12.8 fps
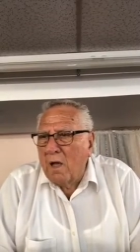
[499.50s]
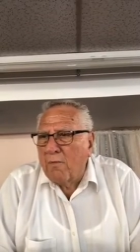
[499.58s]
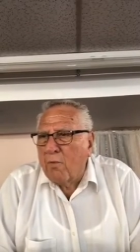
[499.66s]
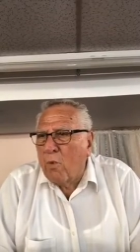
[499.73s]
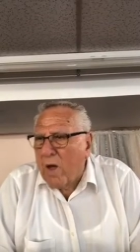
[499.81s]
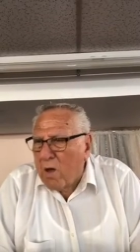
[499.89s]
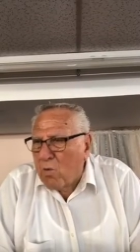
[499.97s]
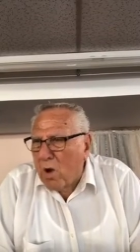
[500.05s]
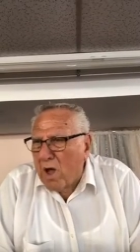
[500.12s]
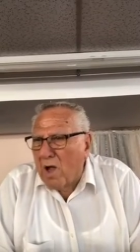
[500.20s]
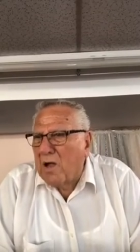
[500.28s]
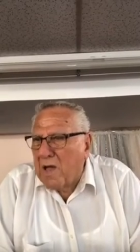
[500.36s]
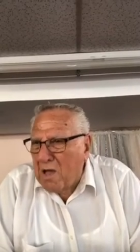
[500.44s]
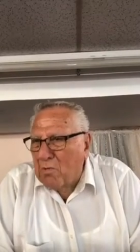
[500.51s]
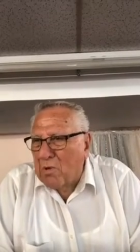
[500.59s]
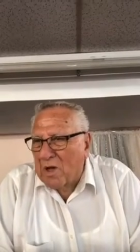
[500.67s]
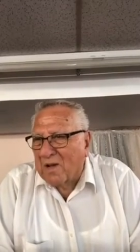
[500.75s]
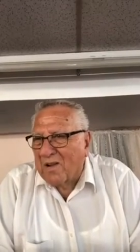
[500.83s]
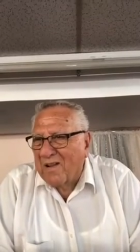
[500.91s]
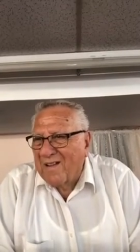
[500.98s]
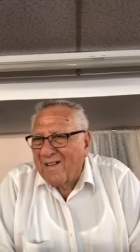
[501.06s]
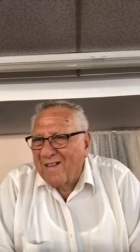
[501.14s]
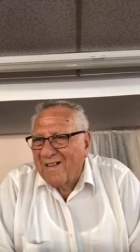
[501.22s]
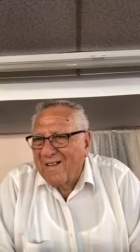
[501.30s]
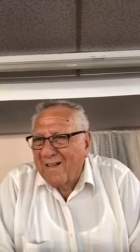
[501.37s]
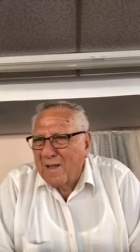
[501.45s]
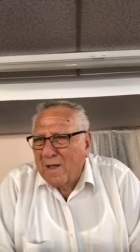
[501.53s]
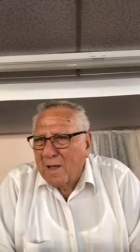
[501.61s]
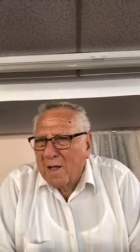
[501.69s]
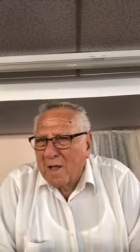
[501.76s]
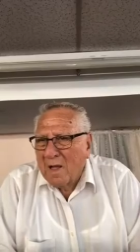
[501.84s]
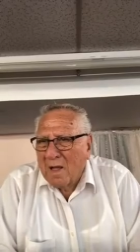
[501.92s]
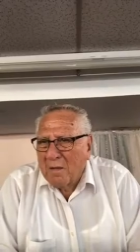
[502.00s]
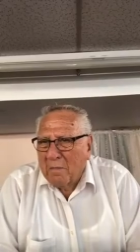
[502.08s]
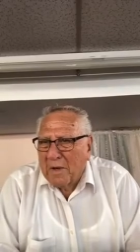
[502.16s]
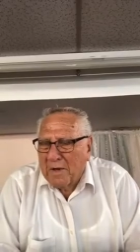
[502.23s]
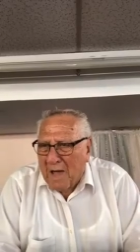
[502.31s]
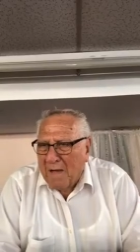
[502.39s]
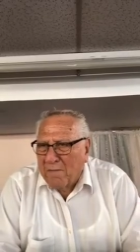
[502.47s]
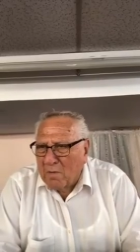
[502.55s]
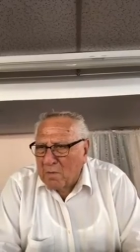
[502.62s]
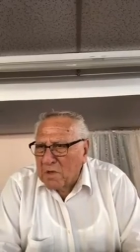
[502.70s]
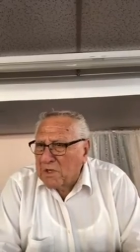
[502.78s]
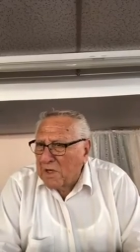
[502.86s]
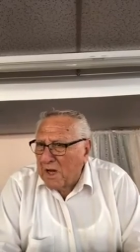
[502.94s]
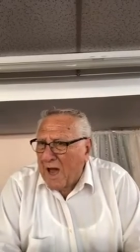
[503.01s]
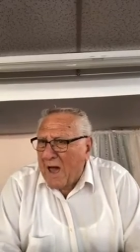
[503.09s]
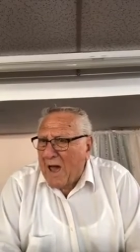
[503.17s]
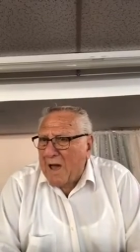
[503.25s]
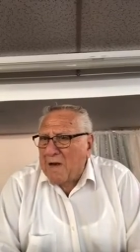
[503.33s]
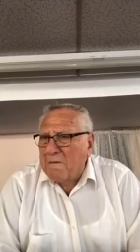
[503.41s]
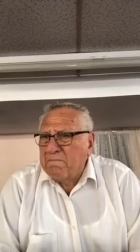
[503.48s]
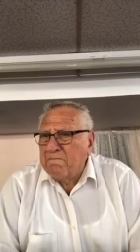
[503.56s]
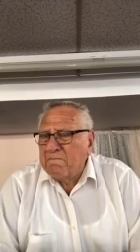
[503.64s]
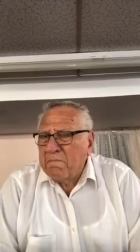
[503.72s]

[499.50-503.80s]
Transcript: if we will, he will. But David was a guy,